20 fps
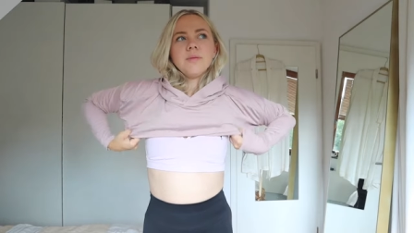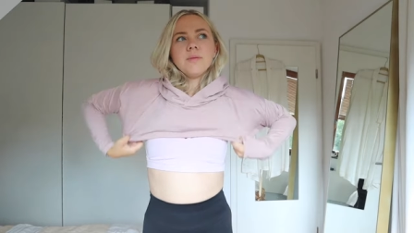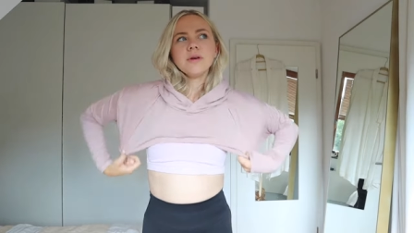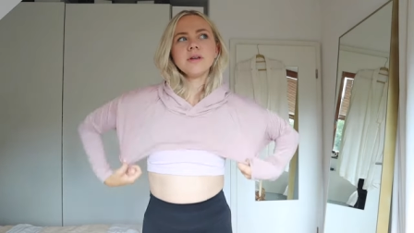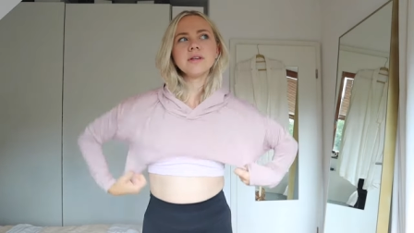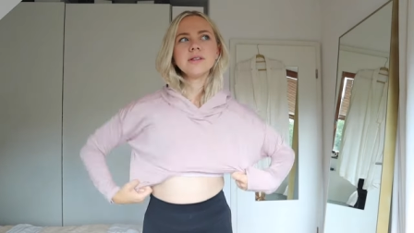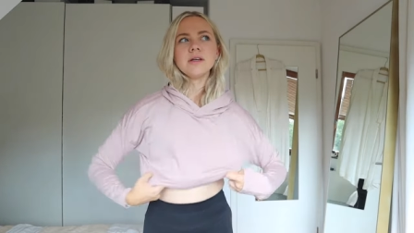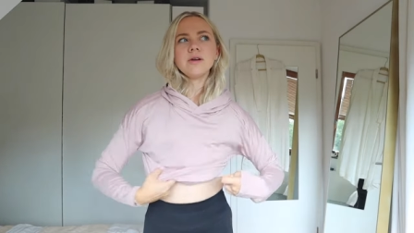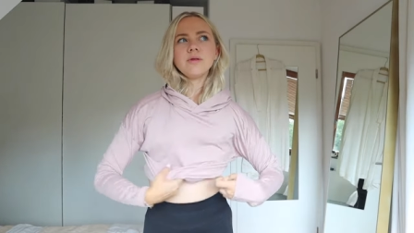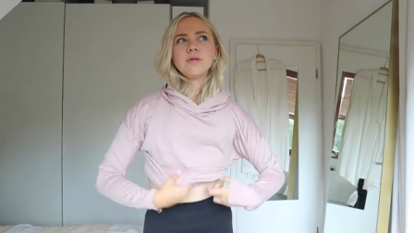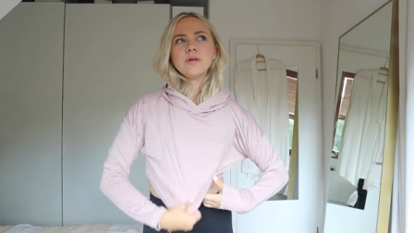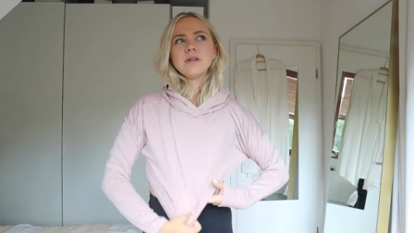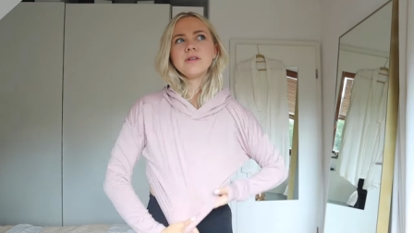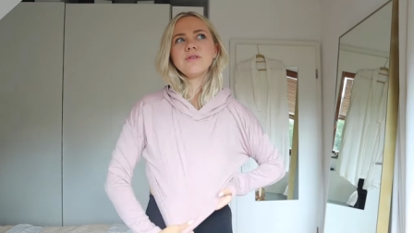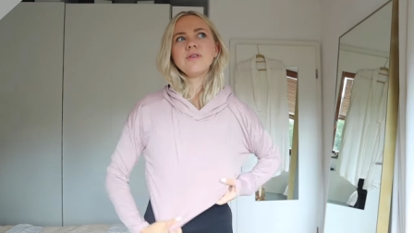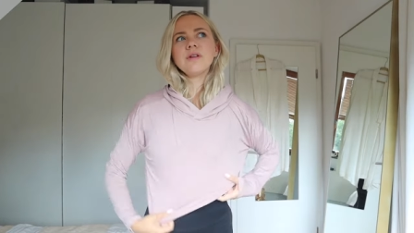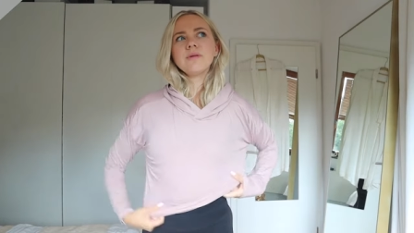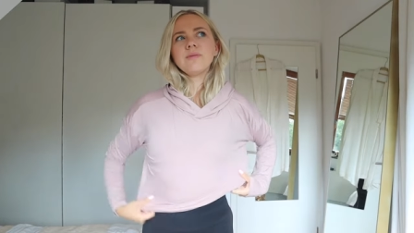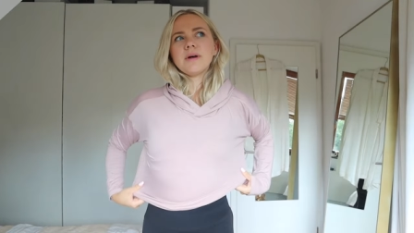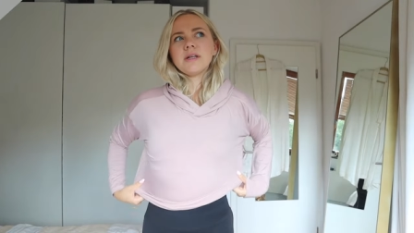because I always
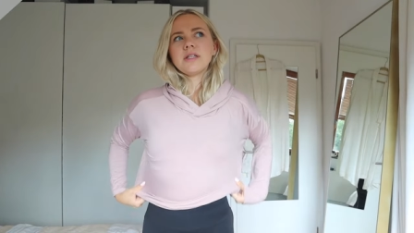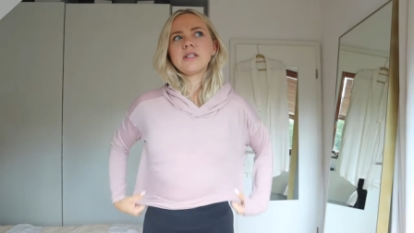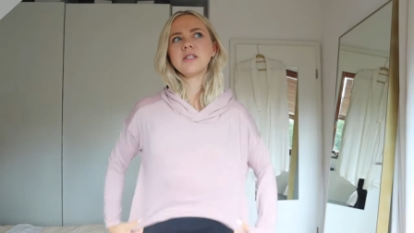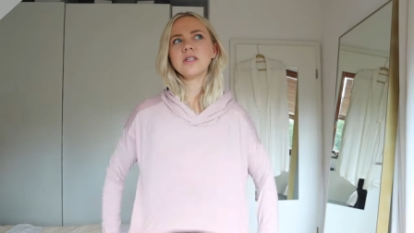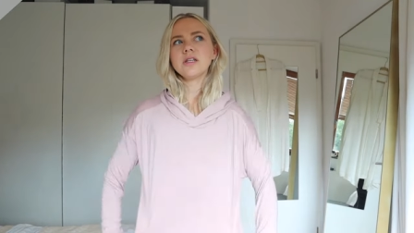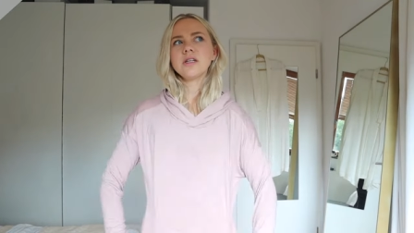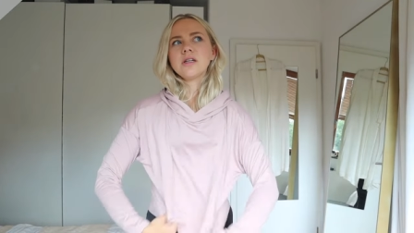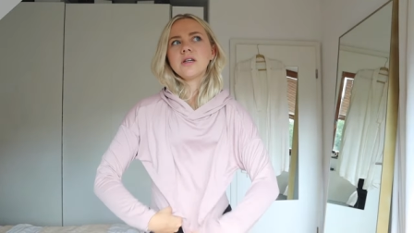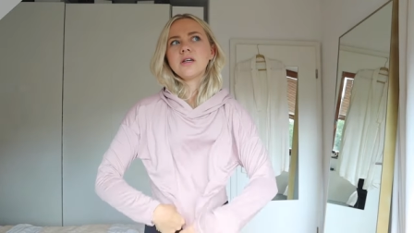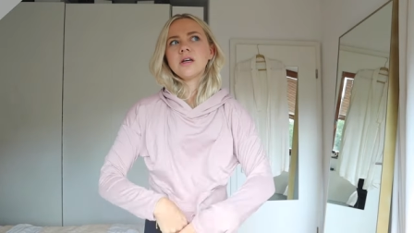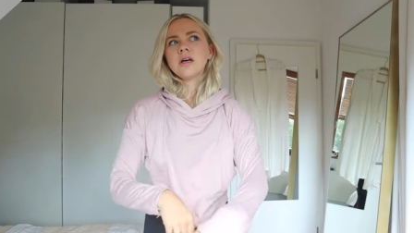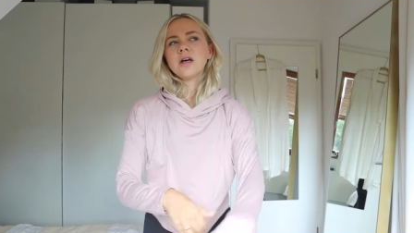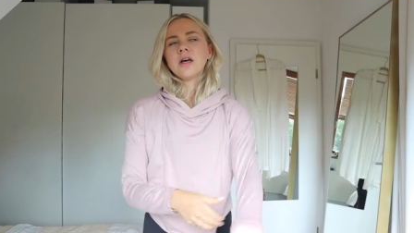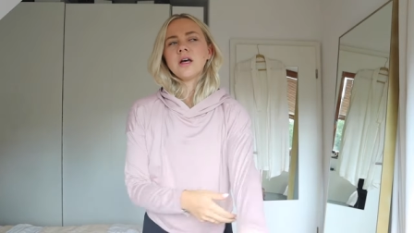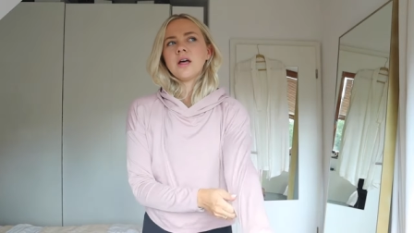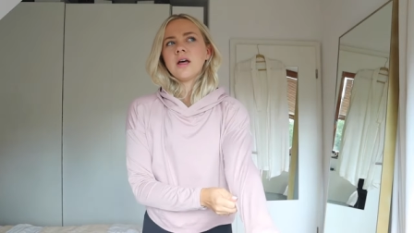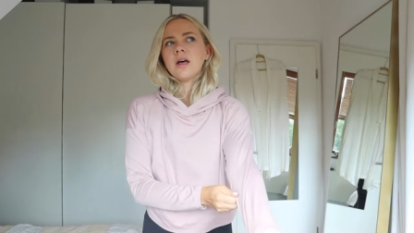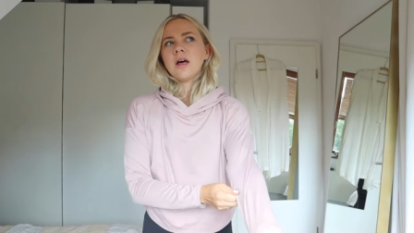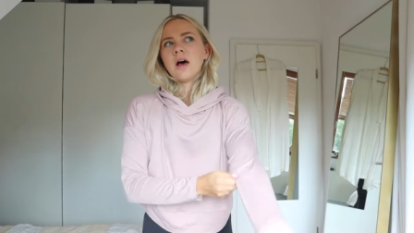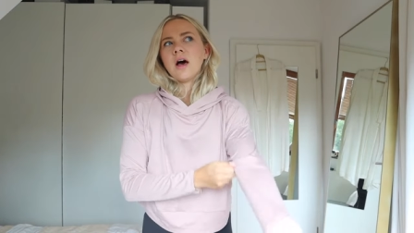feel better
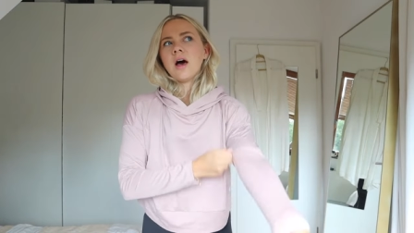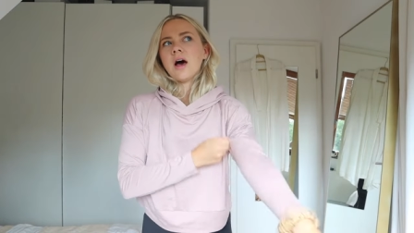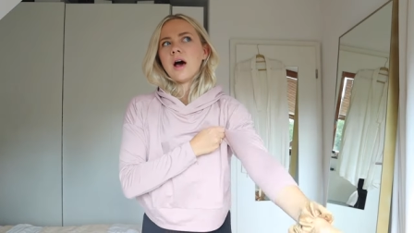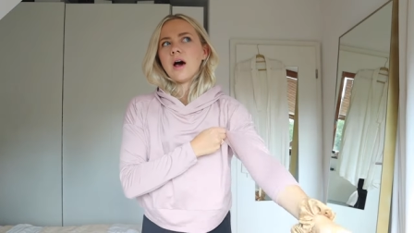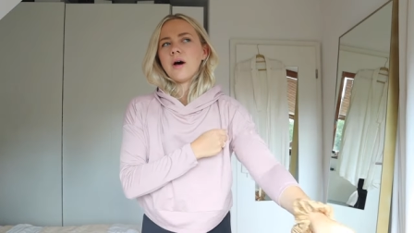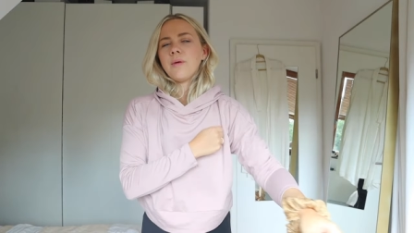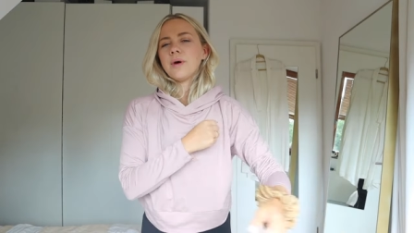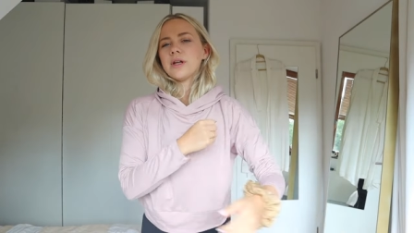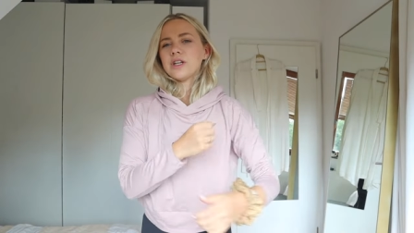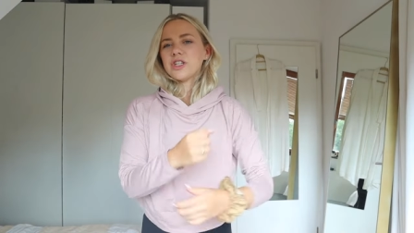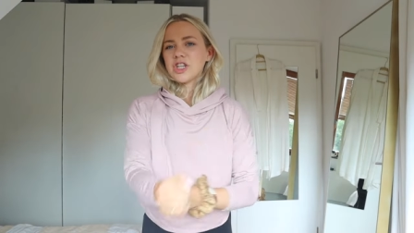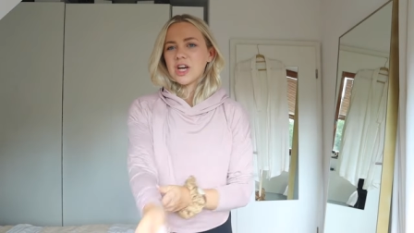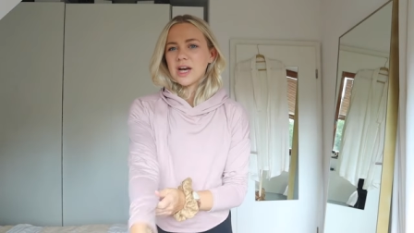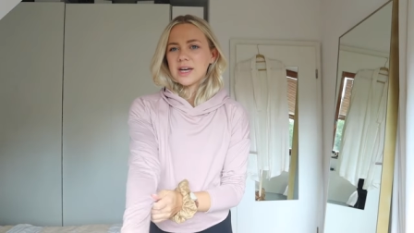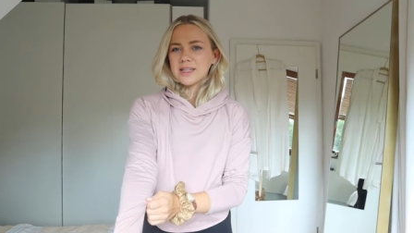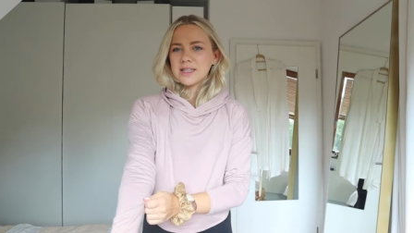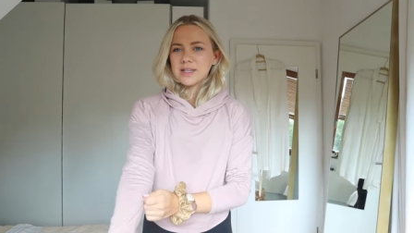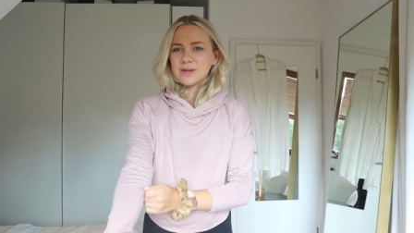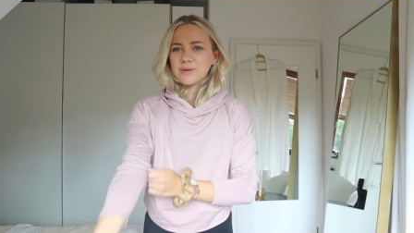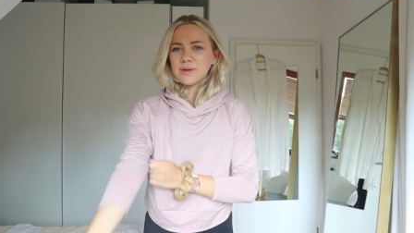when
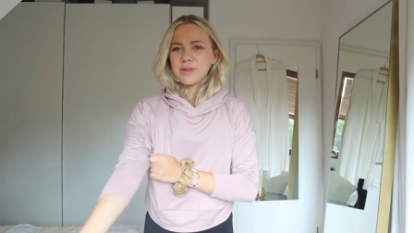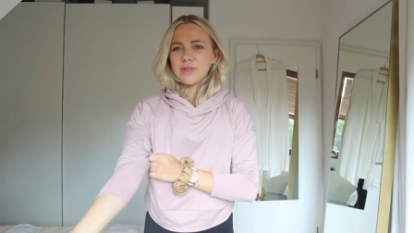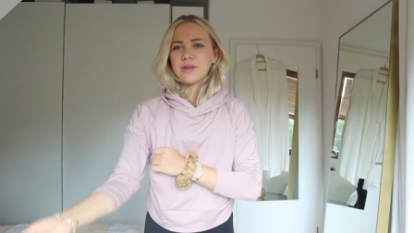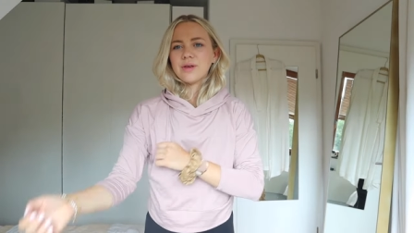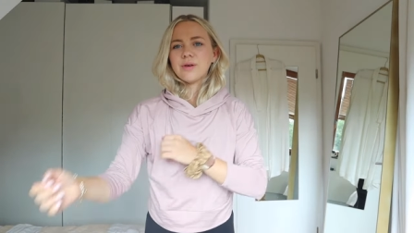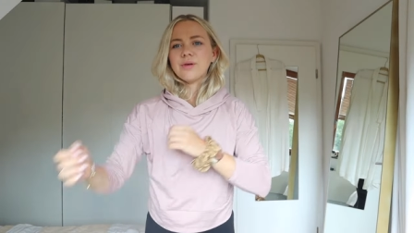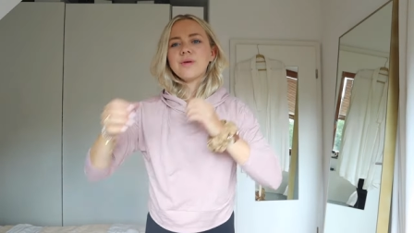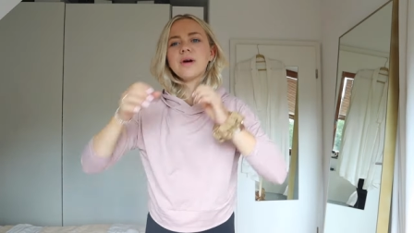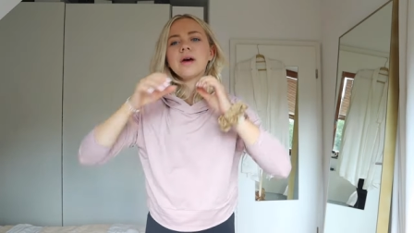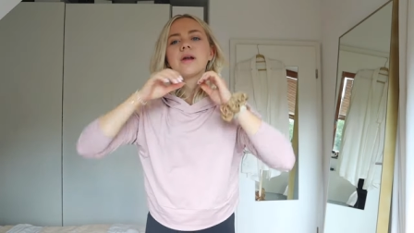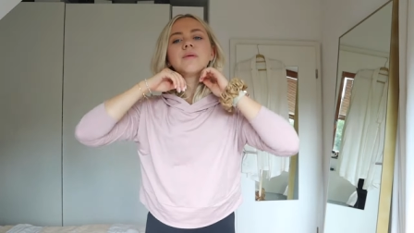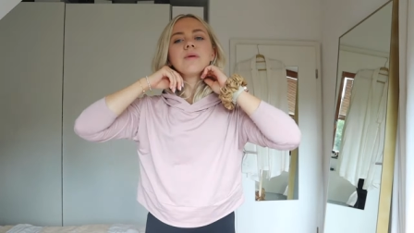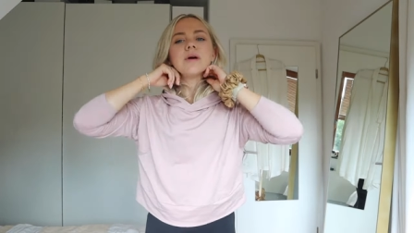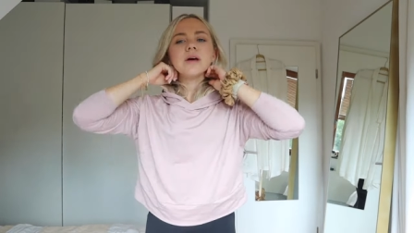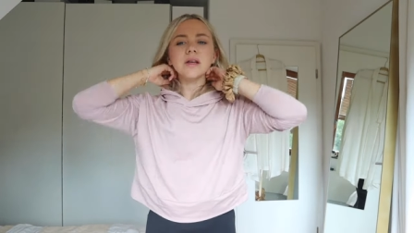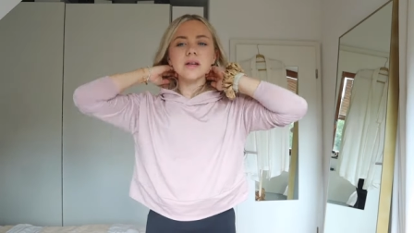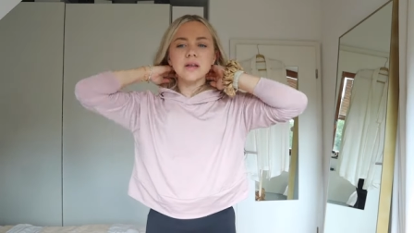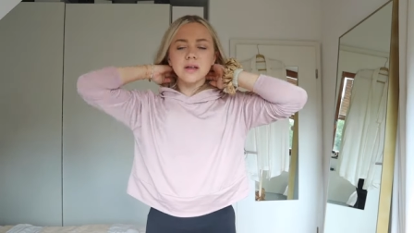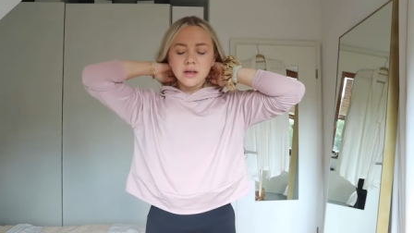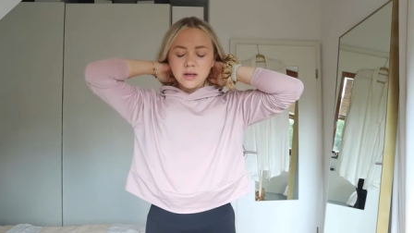chatting with you and
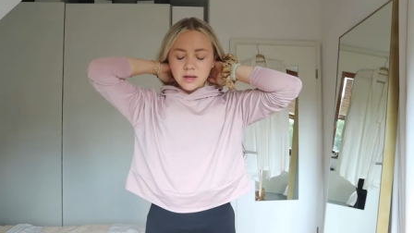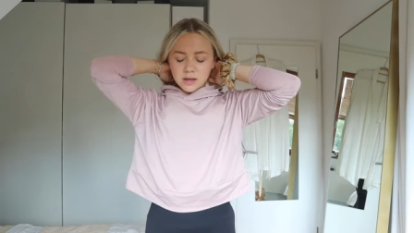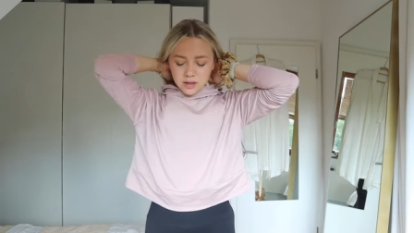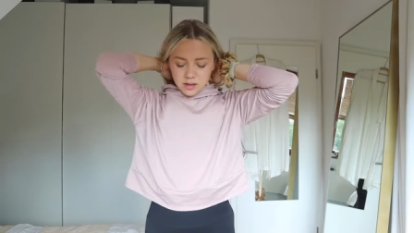when,